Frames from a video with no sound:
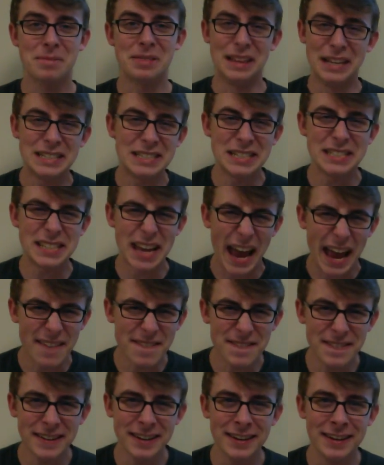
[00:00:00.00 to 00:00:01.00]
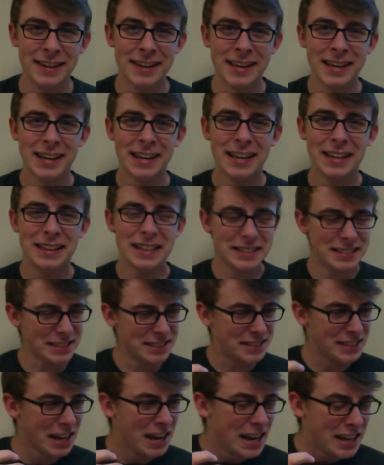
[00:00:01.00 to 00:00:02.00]
This is heaven.
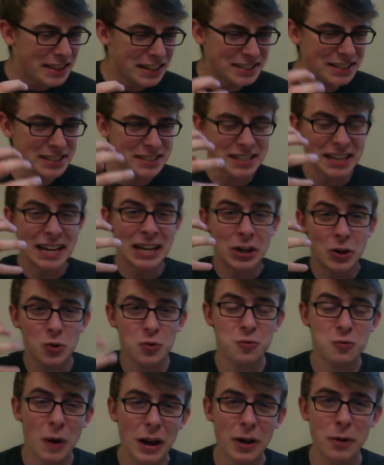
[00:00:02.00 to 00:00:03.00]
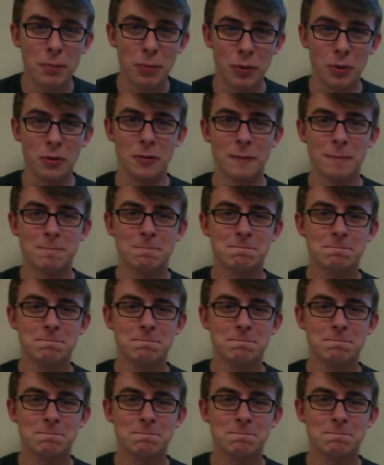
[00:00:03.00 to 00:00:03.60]
This is incredible.